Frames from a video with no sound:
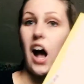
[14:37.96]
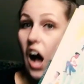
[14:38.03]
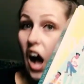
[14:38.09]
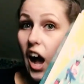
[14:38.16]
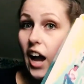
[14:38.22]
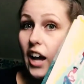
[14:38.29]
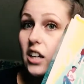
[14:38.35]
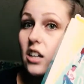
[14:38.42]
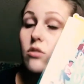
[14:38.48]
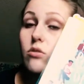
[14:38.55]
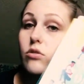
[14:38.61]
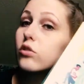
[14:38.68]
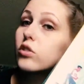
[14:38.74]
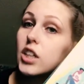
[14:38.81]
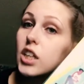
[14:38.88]
I
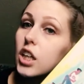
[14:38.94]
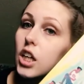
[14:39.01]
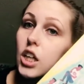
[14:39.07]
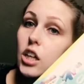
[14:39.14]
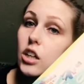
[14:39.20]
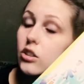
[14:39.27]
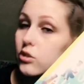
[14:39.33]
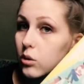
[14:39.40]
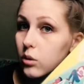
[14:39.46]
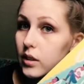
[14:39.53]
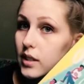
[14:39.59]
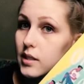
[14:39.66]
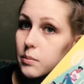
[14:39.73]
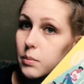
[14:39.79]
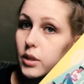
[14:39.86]
freaking adore
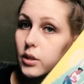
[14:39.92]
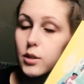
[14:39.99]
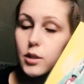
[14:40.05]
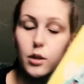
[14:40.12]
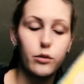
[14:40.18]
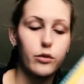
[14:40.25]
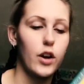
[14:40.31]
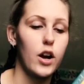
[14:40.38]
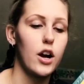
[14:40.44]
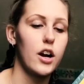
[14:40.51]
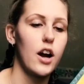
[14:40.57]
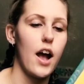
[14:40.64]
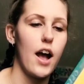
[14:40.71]
this book so far.